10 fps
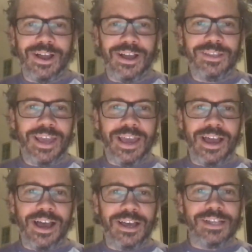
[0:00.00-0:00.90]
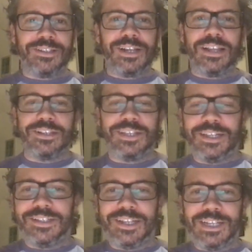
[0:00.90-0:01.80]
Hi there. It's another
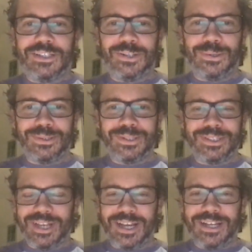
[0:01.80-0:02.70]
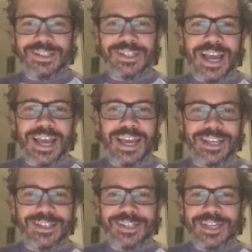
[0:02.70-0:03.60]
DCD Talks. Today
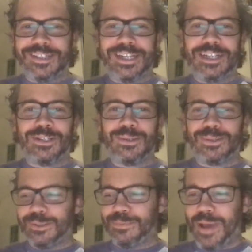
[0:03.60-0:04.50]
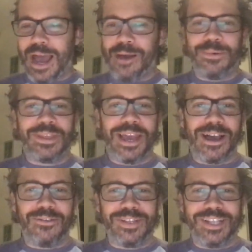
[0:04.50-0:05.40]
it's DCD Talks Power with
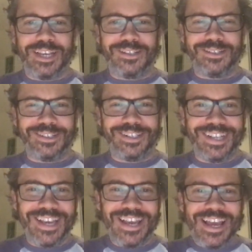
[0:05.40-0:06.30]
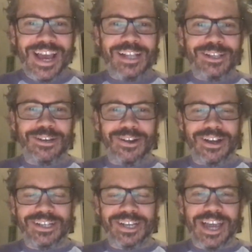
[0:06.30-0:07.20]
Calvin Nicholson at
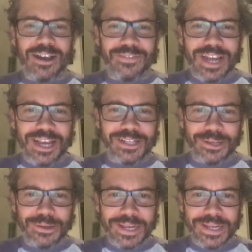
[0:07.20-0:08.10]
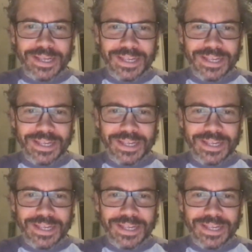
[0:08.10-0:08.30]
Legrand. Calvin, how you doing?